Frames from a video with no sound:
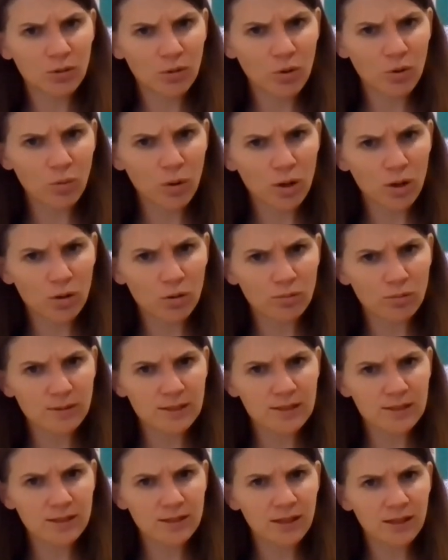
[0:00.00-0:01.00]

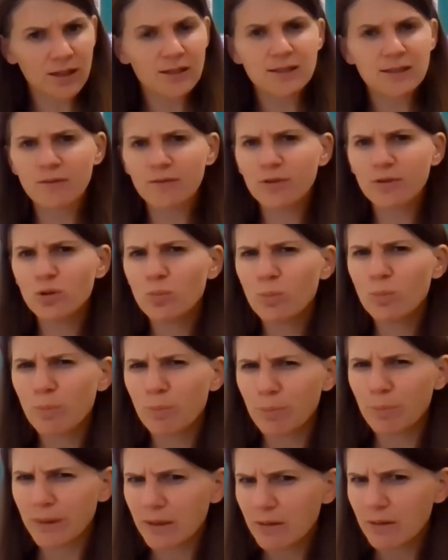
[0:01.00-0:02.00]
quotes is a few
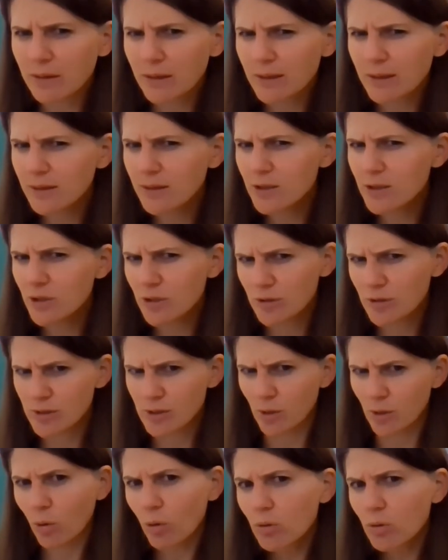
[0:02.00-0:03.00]
billion years
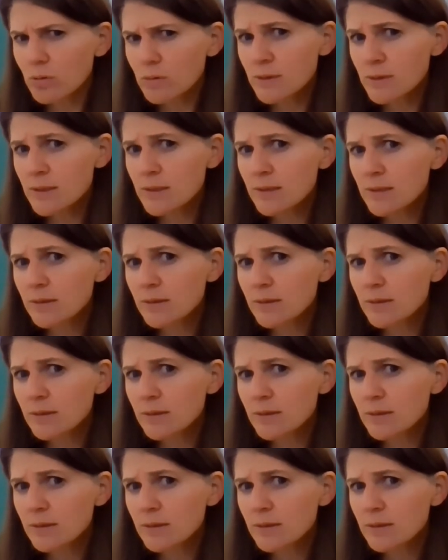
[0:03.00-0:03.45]
old?